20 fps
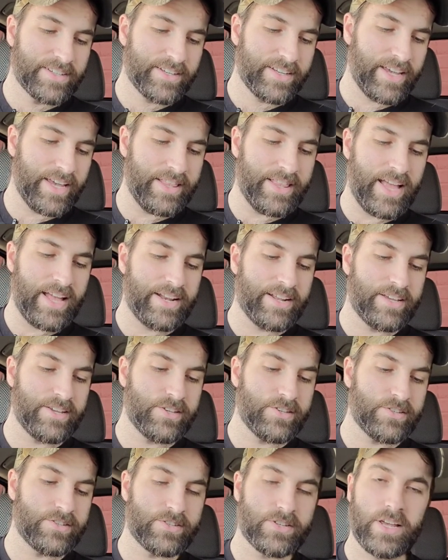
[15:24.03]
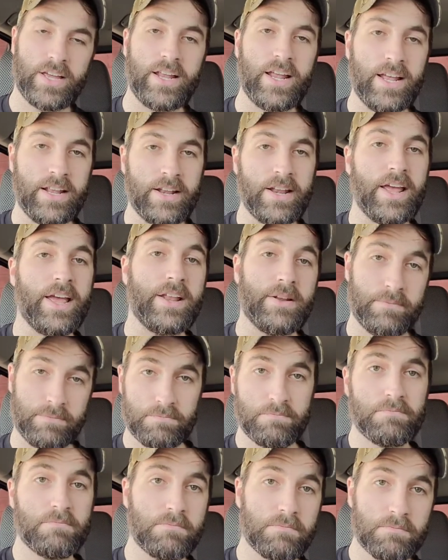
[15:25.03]
And that is, and, and, and
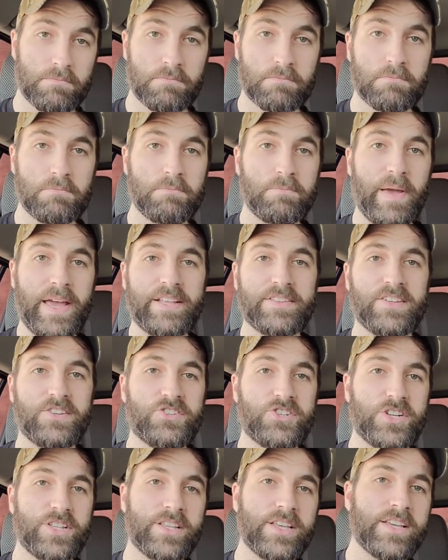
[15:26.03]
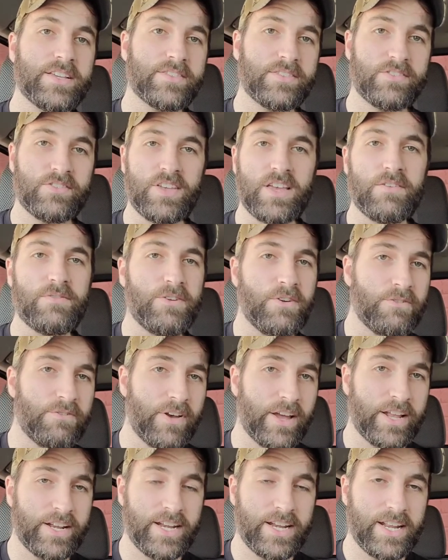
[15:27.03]
pay attention to this, see if you
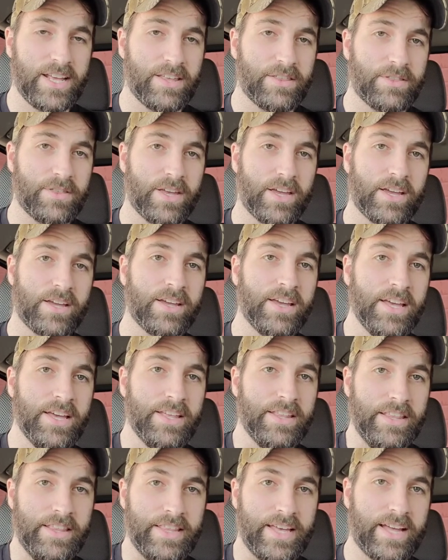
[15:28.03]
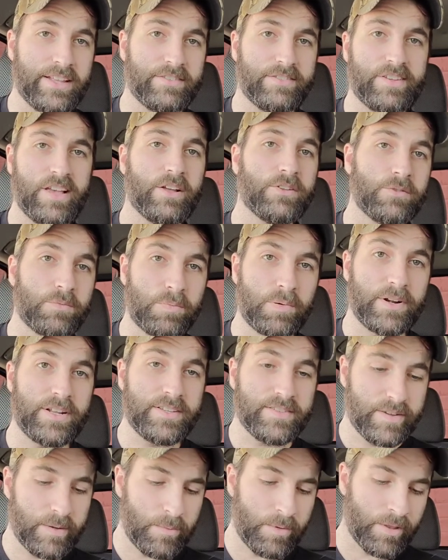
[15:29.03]
find anything that sounds pretty
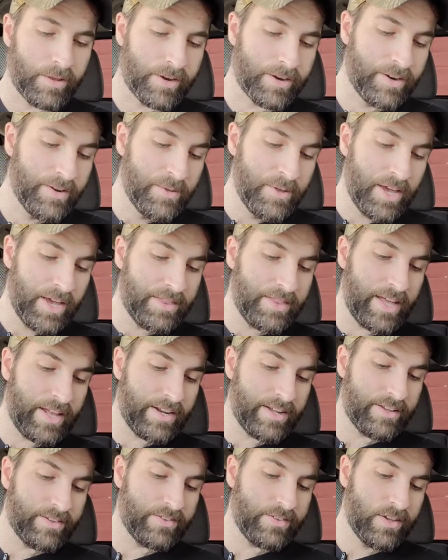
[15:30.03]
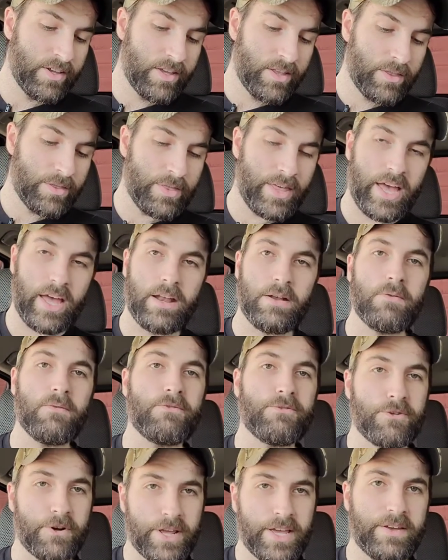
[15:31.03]
similar. And that is that
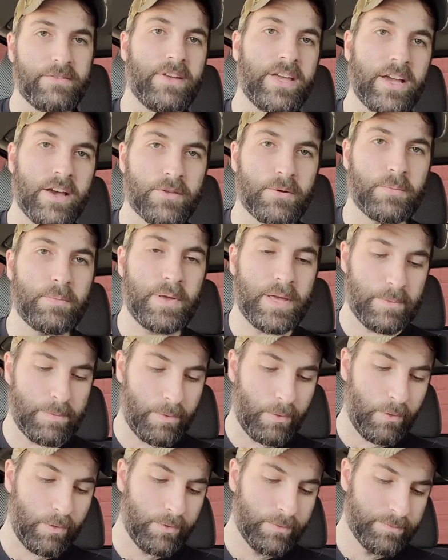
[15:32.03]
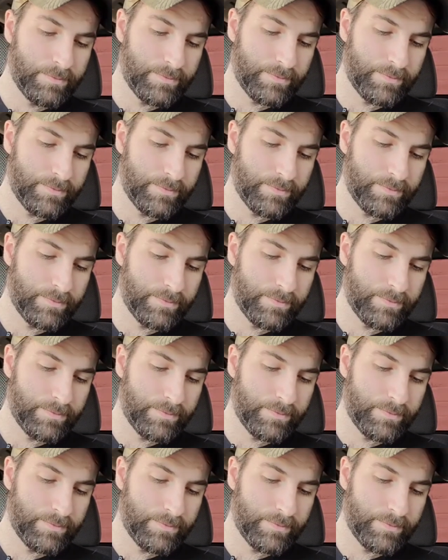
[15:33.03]
forgiving other people